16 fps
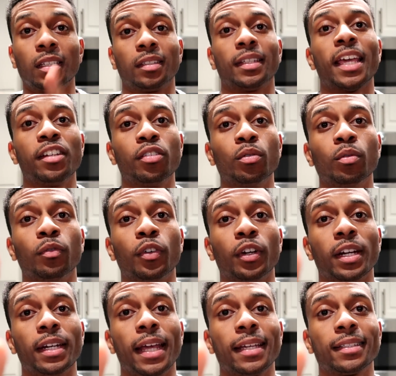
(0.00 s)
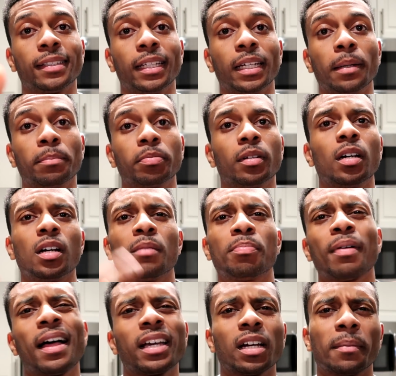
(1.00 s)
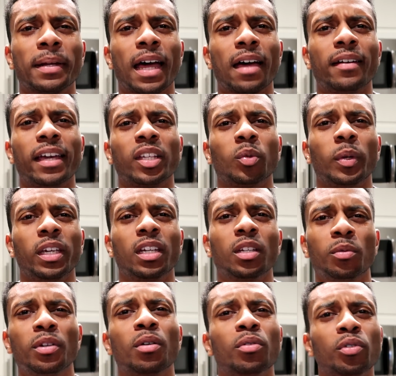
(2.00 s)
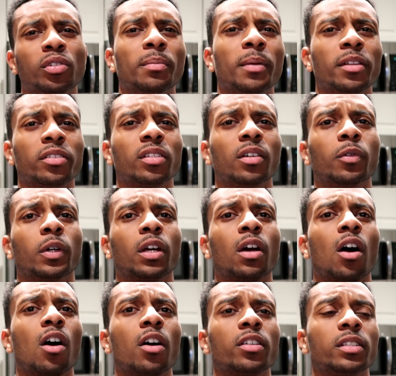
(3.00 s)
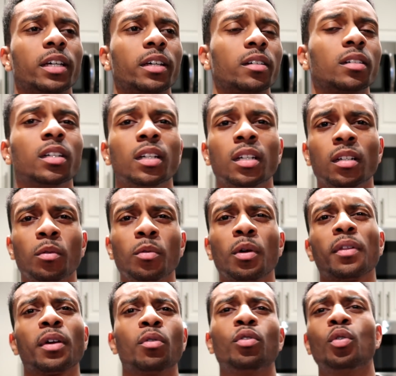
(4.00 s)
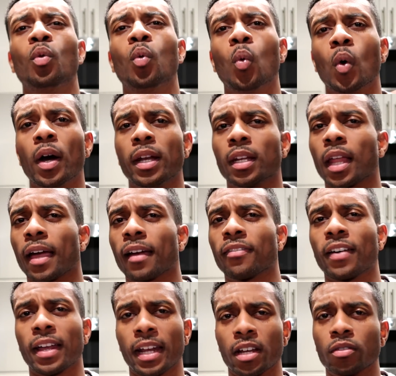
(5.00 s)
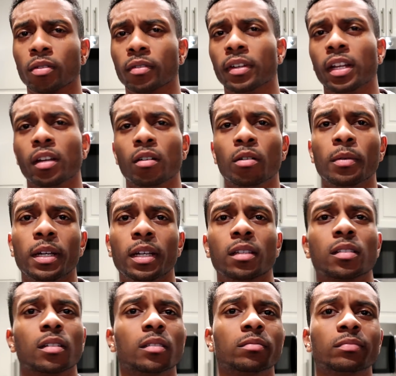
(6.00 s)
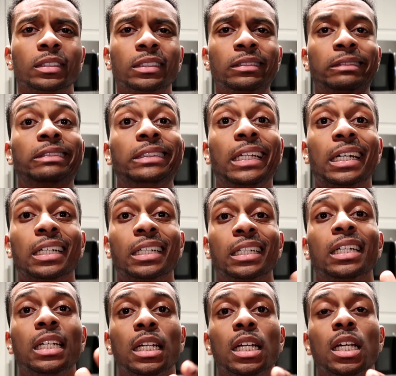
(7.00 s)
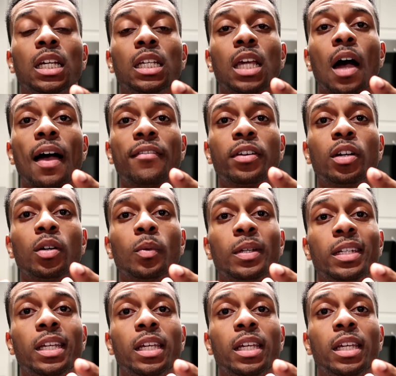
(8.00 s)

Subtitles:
Stay tuned for the next step. Probably coming out next week, because we're gonna do some other stuff with the cars later. We're only gonna do one like financial video a week. So yeah, y'all have a good one.